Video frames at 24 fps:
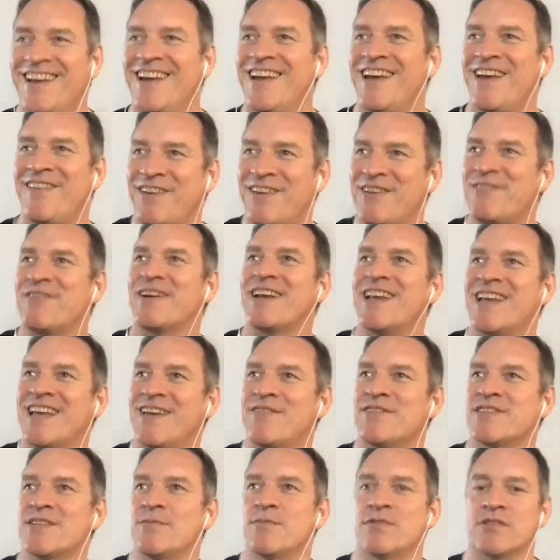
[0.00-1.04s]
If you were going to give
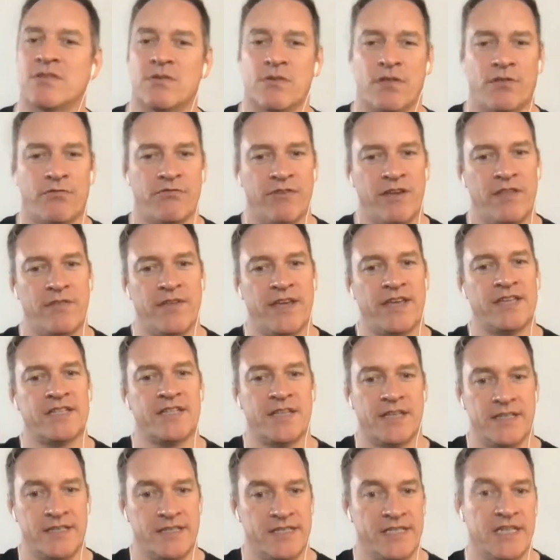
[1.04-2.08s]
someone sort of three things to
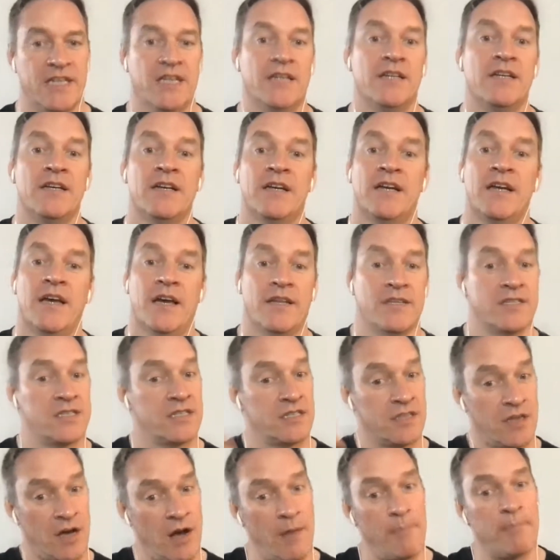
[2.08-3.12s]
consider and
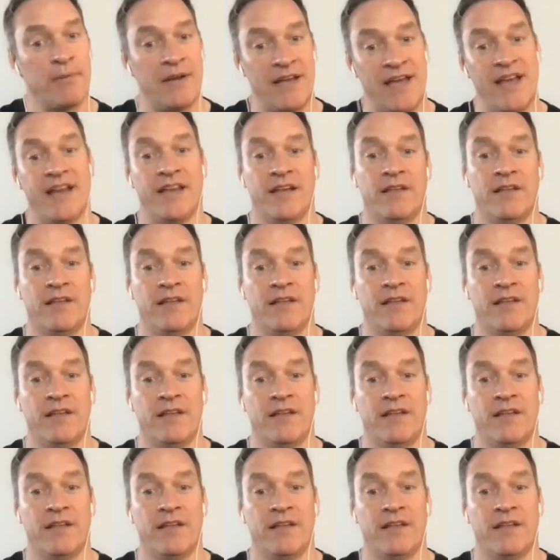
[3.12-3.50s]
start planning mm. and